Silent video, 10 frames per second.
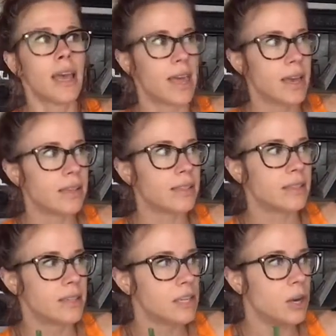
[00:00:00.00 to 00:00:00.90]
and,
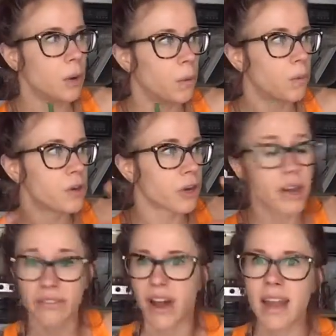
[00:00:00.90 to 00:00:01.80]
you know, you're
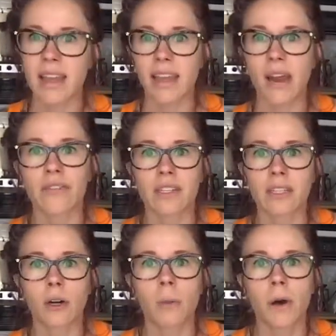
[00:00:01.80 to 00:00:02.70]
inviting in every
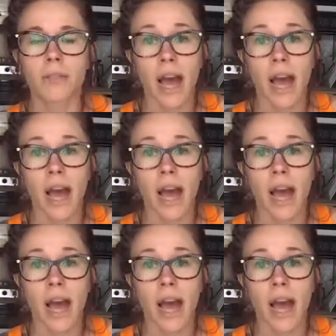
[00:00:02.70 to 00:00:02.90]
single post.